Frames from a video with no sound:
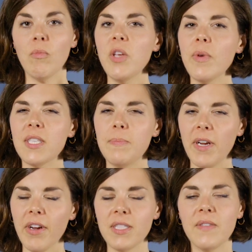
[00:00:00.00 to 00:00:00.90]
When you
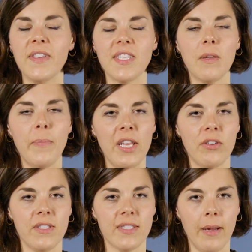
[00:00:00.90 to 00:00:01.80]
experience physical pain
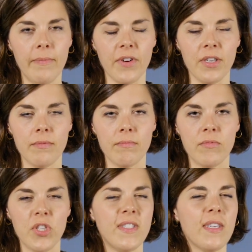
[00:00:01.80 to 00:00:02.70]
or discomfort,
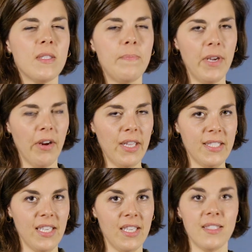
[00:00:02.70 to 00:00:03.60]
just
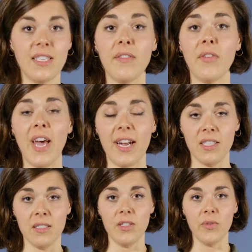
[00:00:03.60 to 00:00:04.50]
experience it instead of
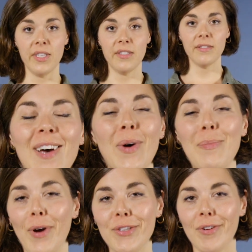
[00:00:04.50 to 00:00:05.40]
reacting to it. At one
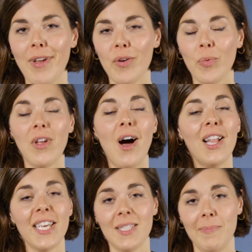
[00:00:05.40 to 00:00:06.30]
point or another, we'll
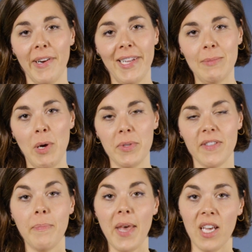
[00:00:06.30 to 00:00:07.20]
all experience moments
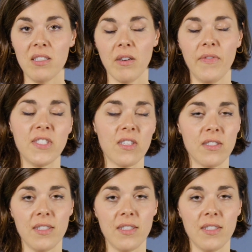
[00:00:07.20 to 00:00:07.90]
of pain or physical